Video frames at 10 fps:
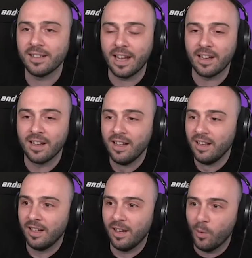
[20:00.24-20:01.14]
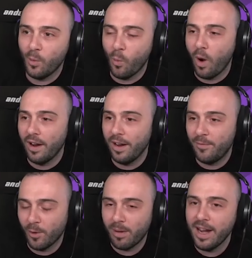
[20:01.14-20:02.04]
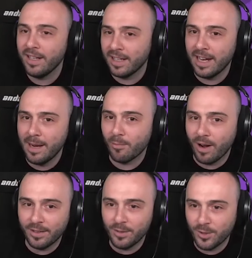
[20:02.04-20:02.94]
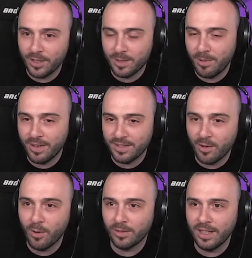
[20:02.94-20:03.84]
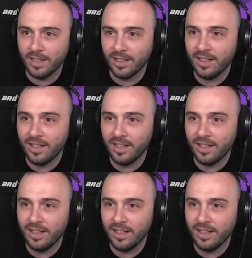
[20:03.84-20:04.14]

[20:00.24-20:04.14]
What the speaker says: Like, if you're playing the game, right, you should experience the whole thing.